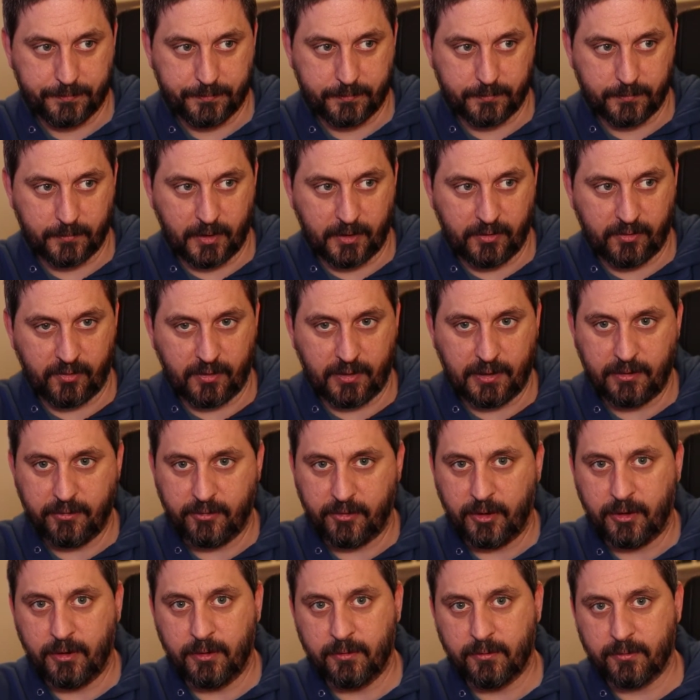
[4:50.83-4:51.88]
it's
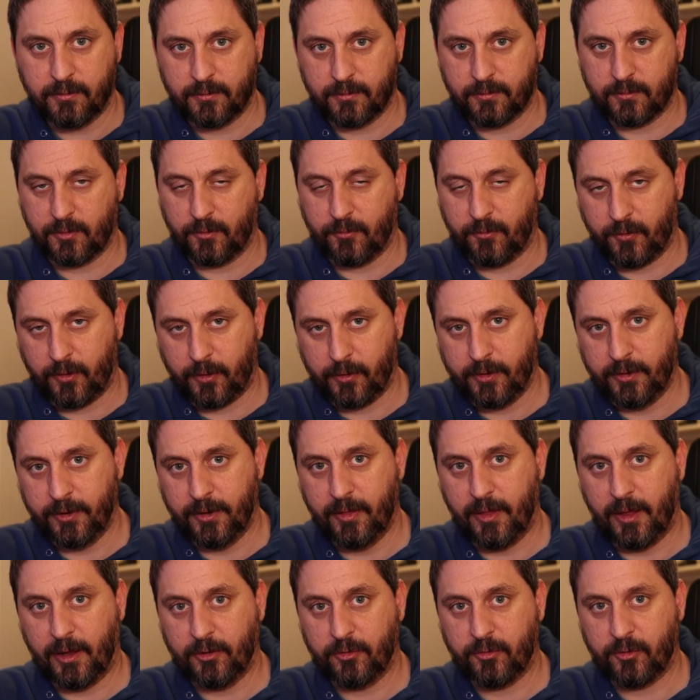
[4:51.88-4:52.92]
easy to fall into
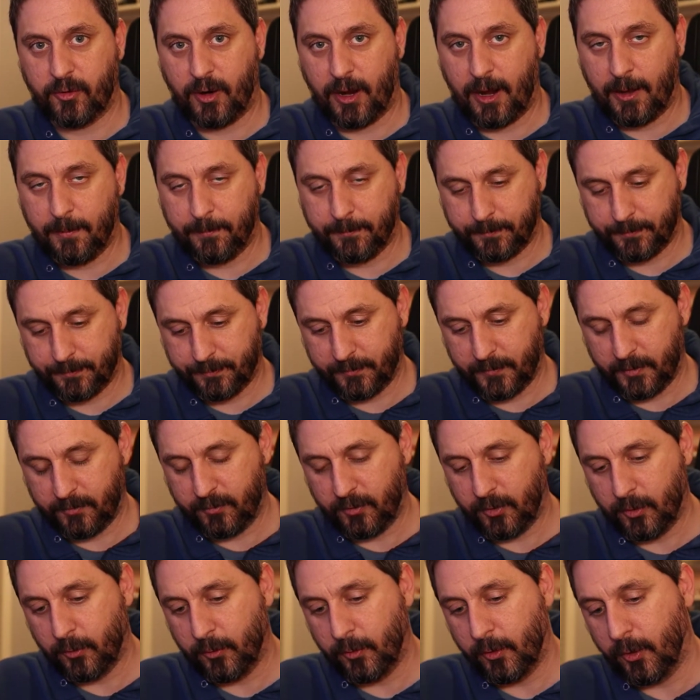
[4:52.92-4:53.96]
that trap if you
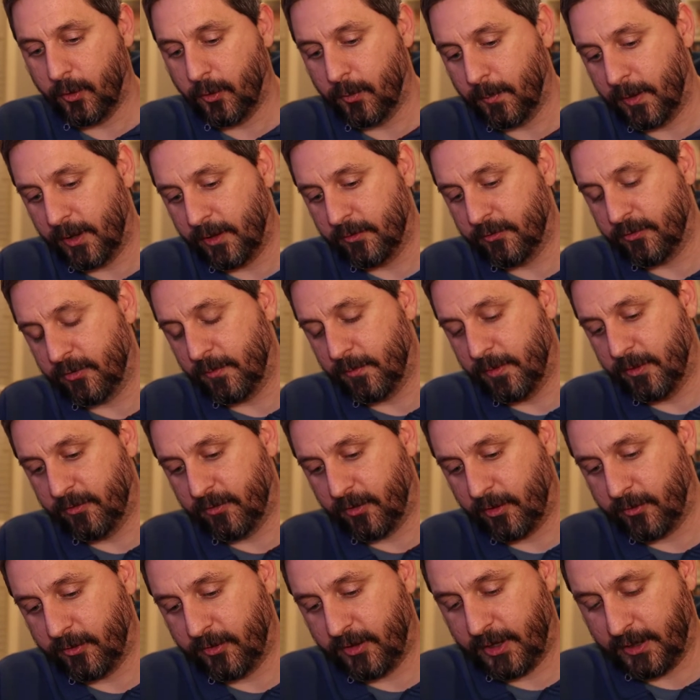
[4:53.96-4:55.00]
don't know about some of these
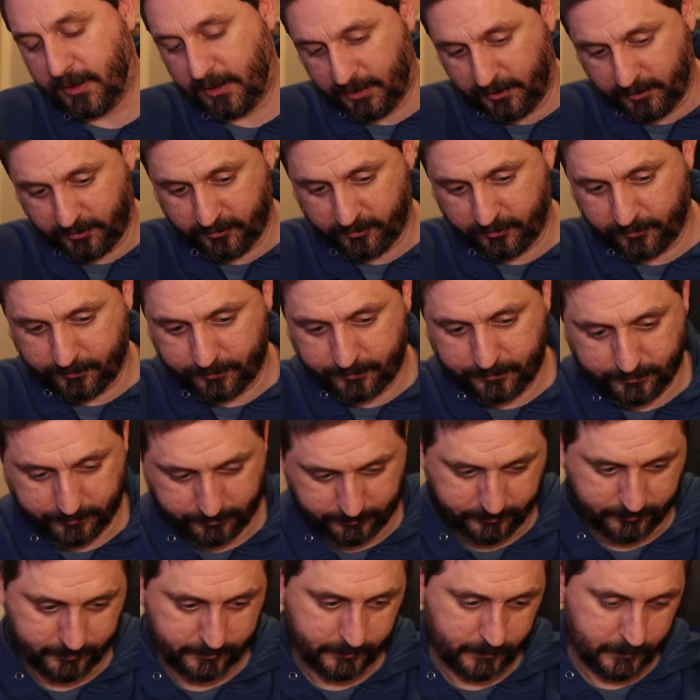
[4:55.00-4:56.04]
other techniques.
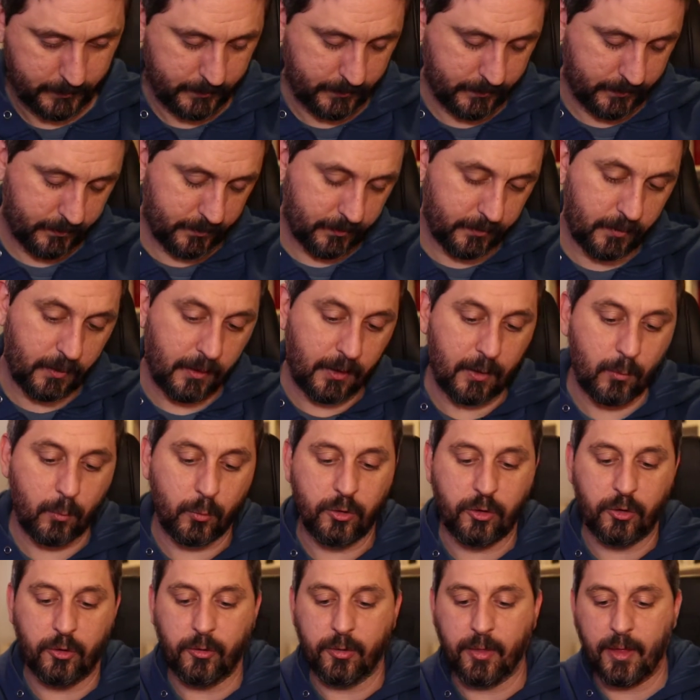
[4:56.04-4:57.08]
And when
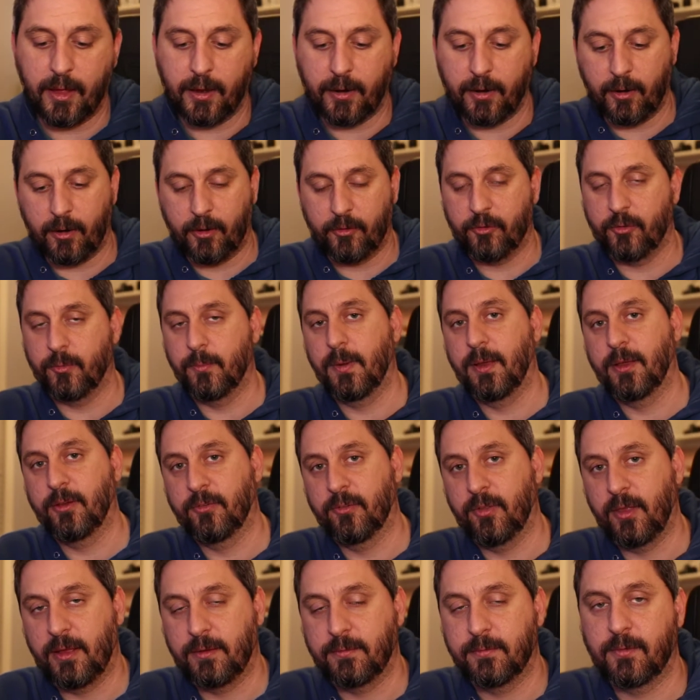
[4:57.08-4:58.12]
you do that, it also makes
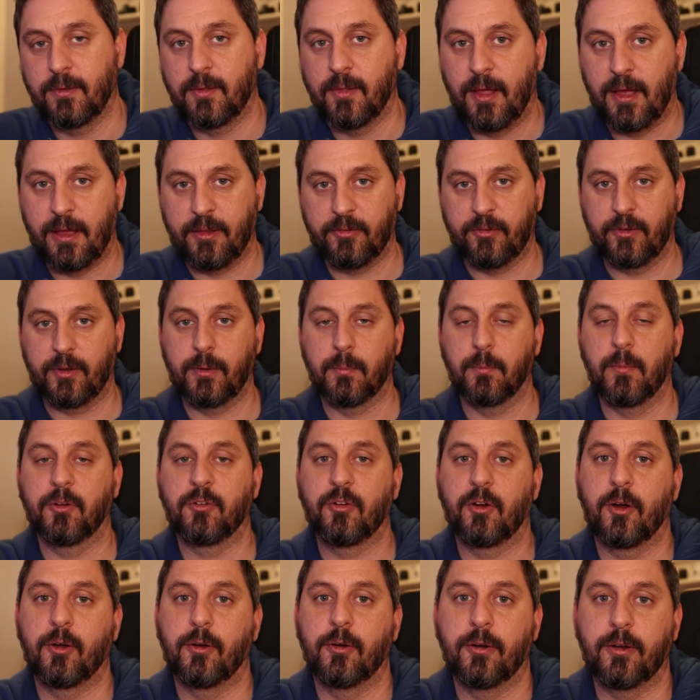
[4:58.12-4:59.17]
that class like much
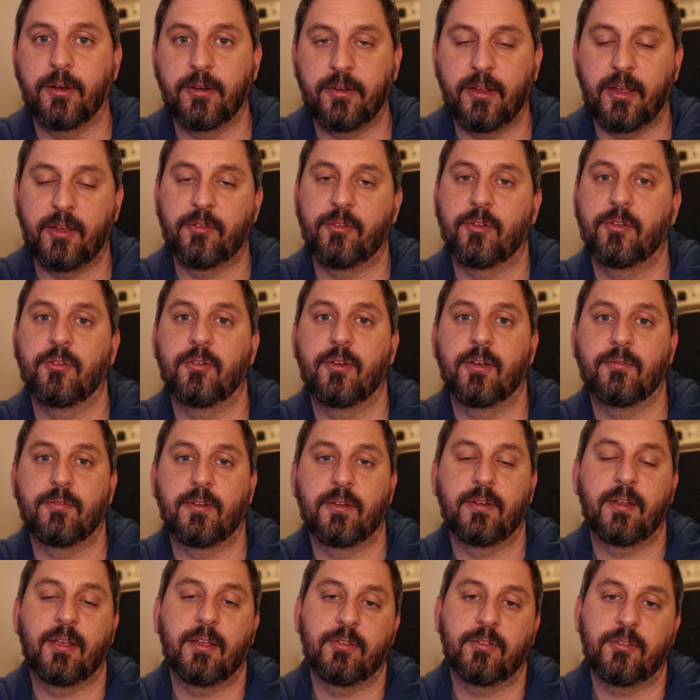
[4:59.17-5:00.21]
harder to test, because you have to
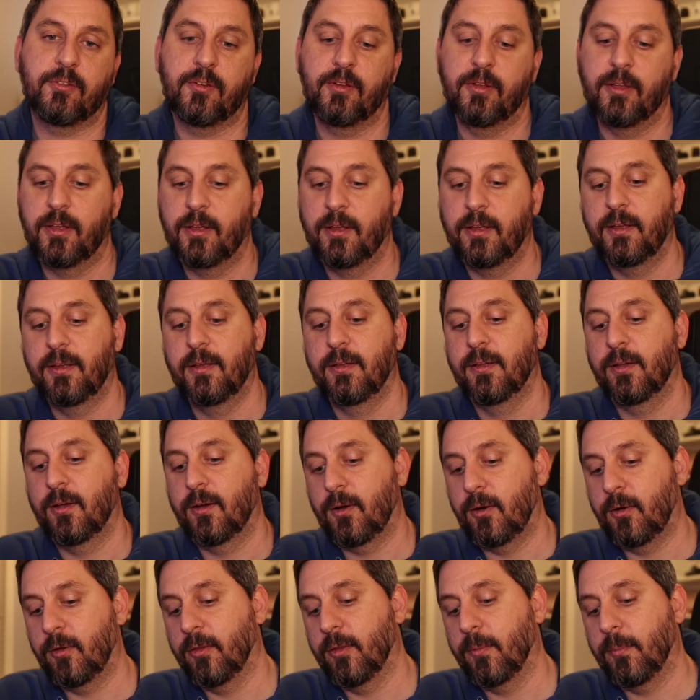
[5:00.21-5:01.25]
test
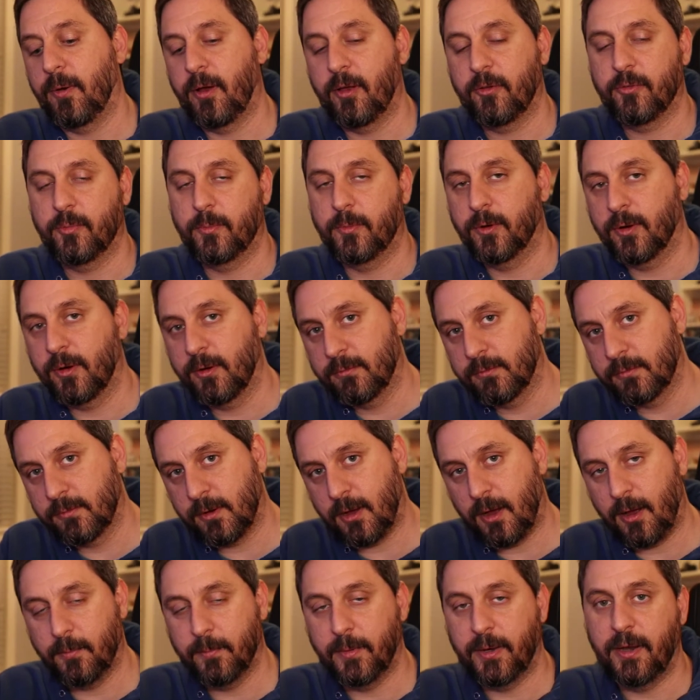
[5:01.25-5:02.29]
all the possible
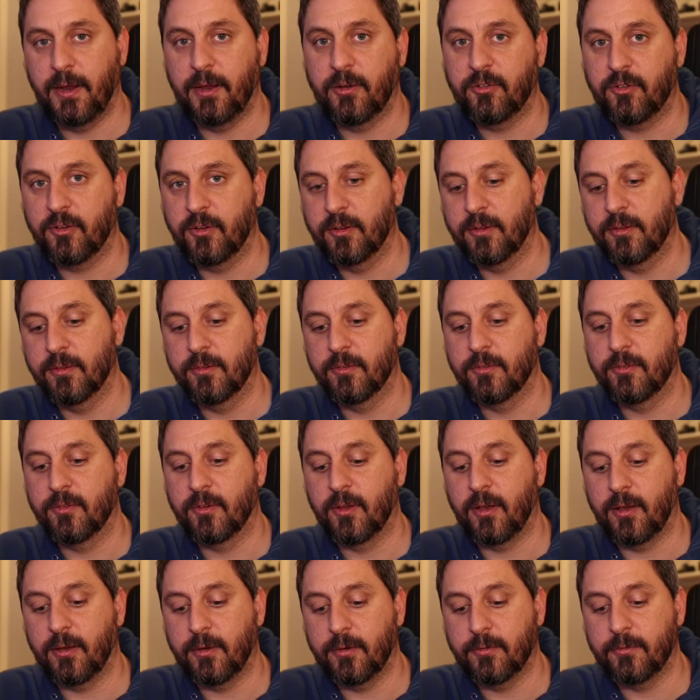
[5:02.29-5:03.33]
combinations
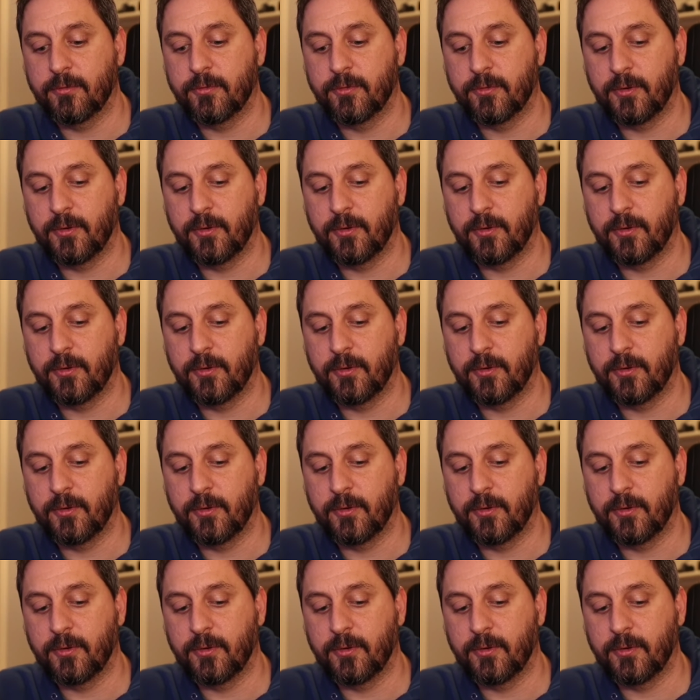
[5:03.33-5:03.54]
of